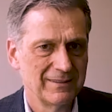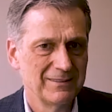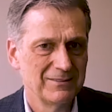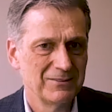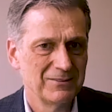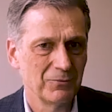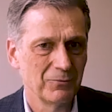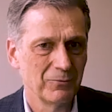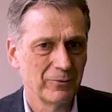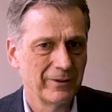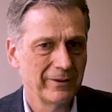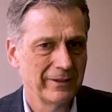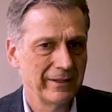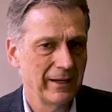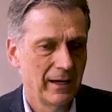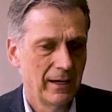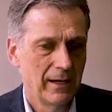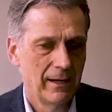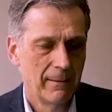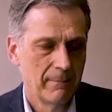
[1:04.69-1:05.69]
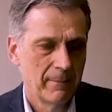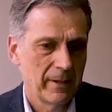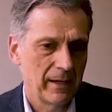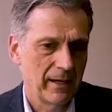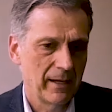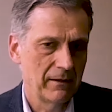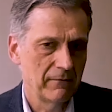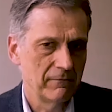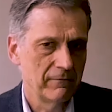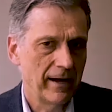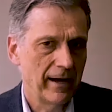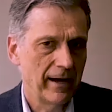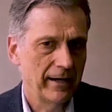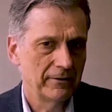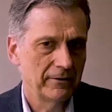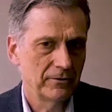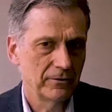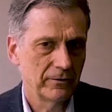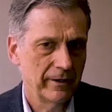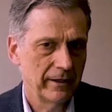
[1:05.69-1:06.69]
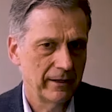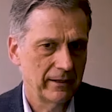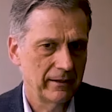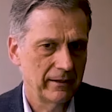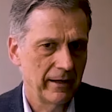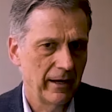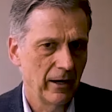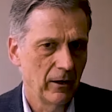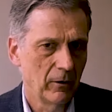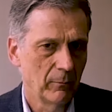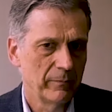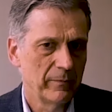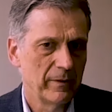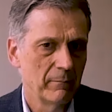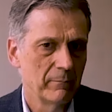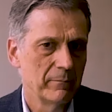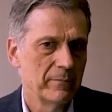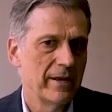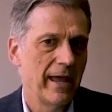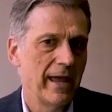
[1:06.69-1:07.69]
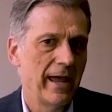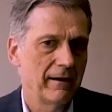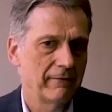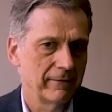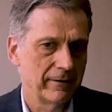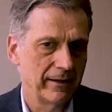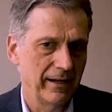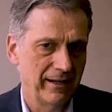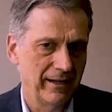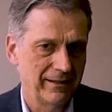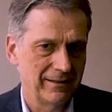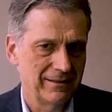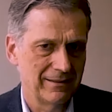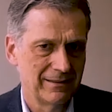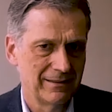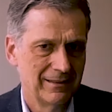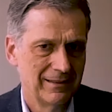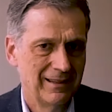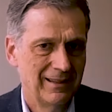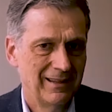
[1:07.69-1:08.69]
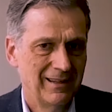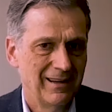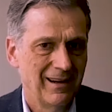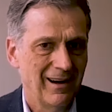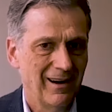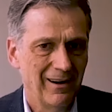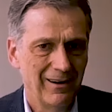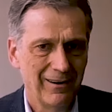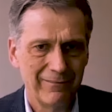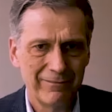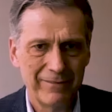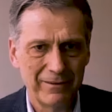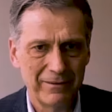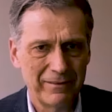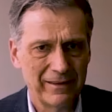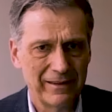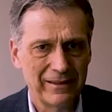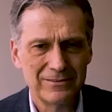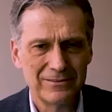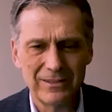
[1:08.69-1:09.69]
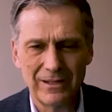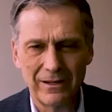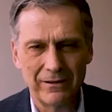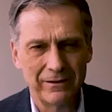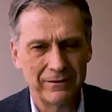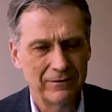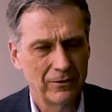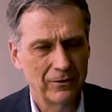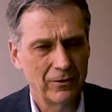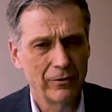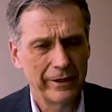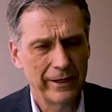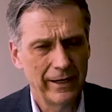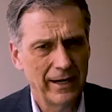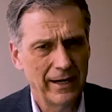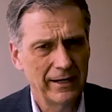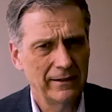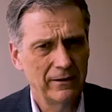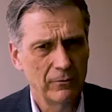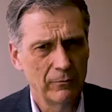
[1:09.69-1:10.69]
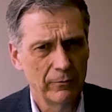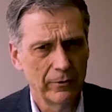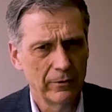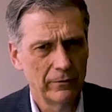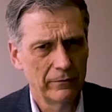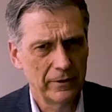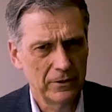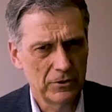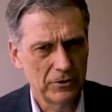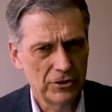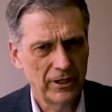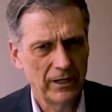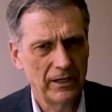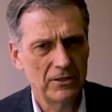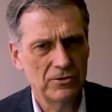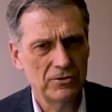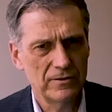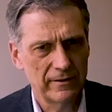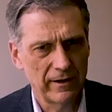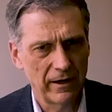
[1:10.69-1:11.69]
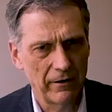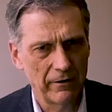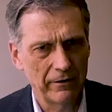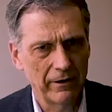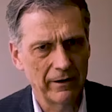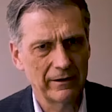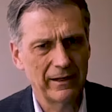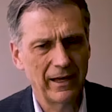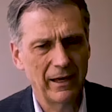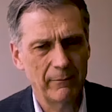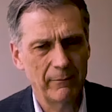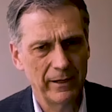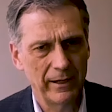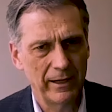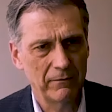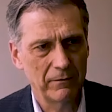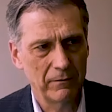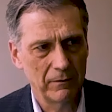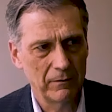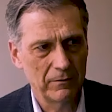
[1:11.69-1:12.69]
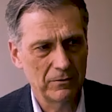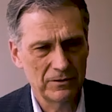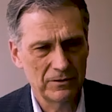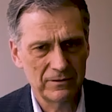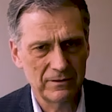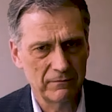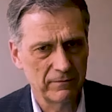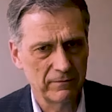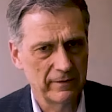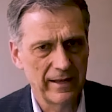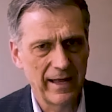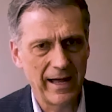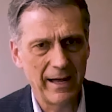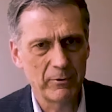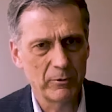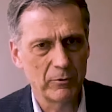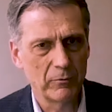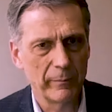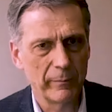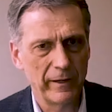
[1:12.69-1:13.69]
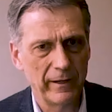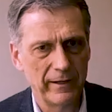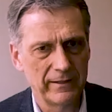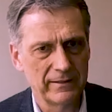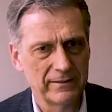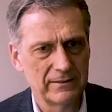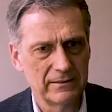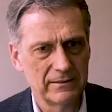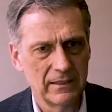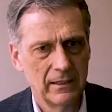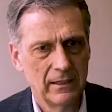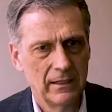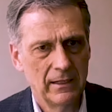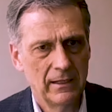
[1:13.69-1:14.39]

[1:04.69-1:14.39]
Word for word: So really an advisor that can help them navigate all of the things that are going on in the world, the changes are coming at just a phenomenal pace